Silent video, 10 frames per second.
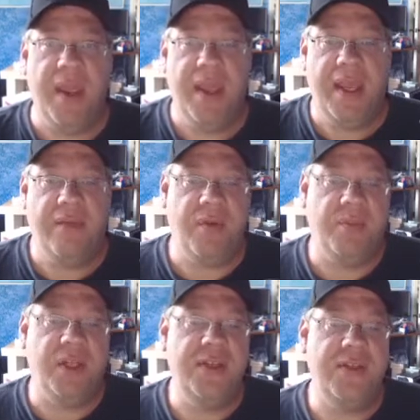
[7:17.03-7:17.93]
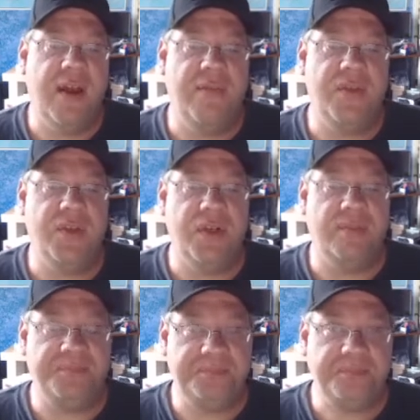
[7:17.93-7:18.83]
if a police officer
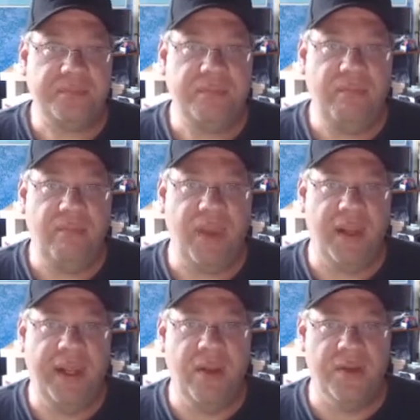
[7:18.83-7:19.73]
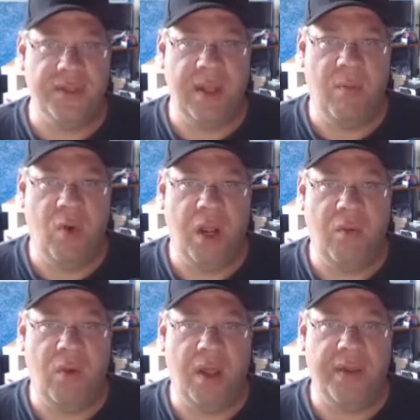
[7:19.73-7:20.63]
kills someone
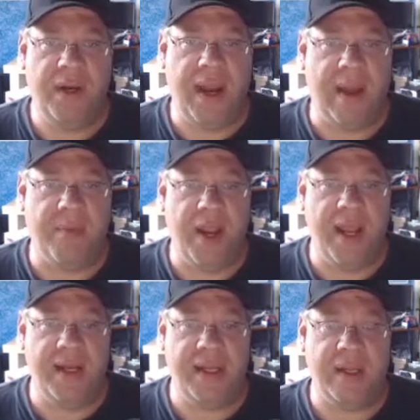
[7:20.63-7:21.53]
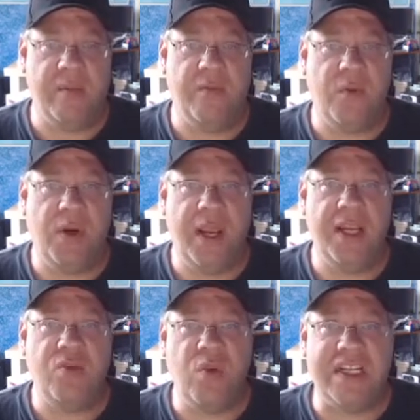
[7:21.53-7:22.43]
while they're apprehending them for a
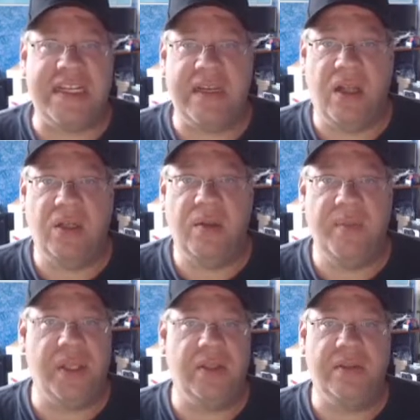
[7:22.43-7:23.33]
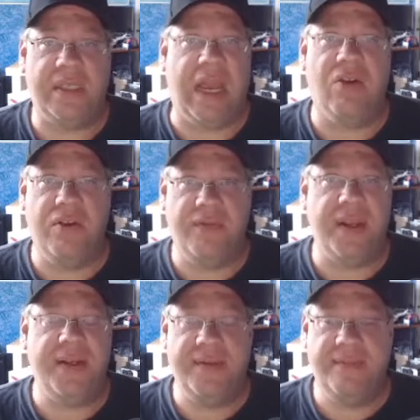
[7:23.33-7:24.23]
twenty dollar bill
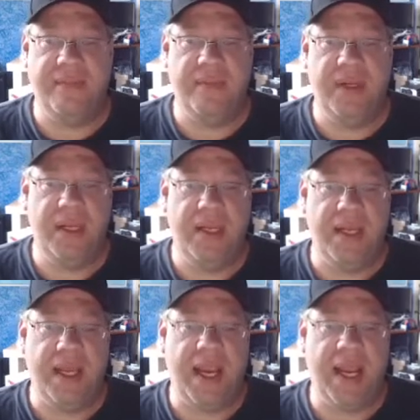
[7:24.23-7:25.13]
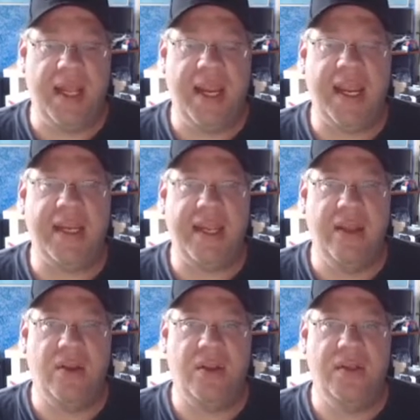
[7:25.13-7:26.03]
counterfeit, and they get
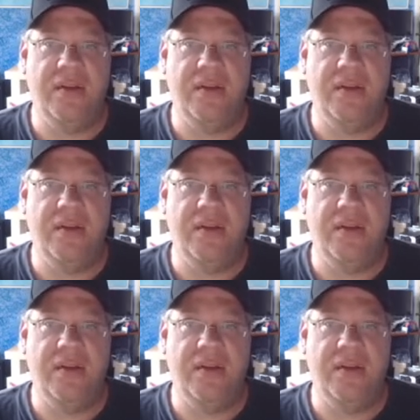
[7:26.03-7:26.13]
killed,